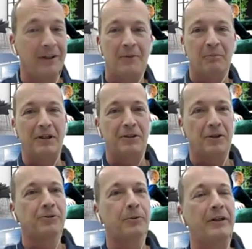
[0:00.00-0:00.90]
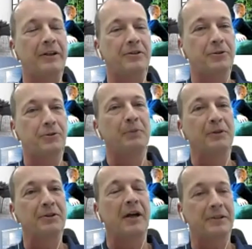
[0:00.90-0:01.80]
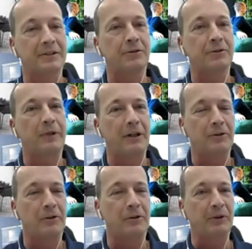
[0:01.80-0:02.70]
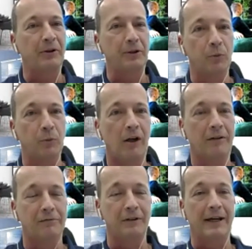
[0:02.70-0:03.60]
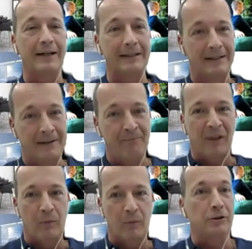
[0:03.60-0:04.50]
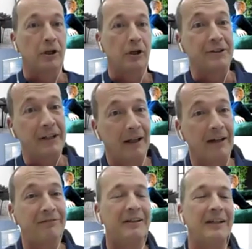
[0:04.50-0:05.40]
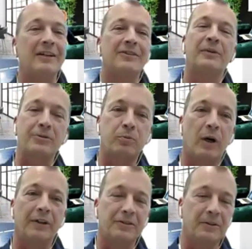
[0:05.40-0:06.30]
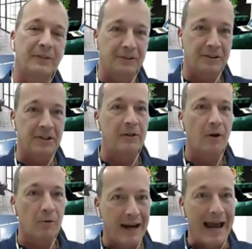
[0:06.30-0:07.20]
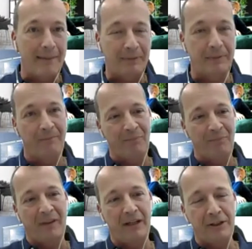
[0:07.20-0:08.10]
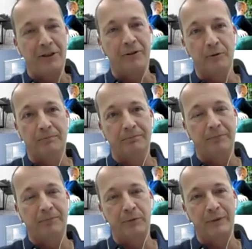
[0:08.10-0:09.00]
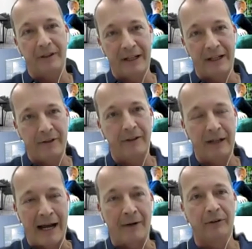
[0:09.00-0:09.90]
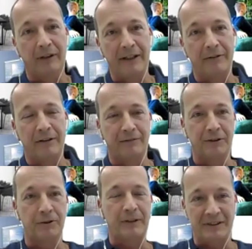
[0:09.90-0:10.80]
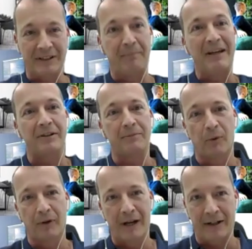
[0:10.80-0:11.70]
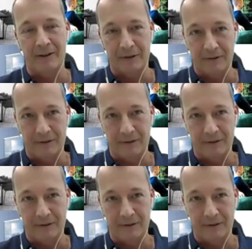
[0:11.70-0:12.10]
But it's also in this supersized screen that you can put on your wall if you like, which is larger than life. So that's one. So there's a zero gap issue between the inner and outer layer of the screens. That makes it more accurate.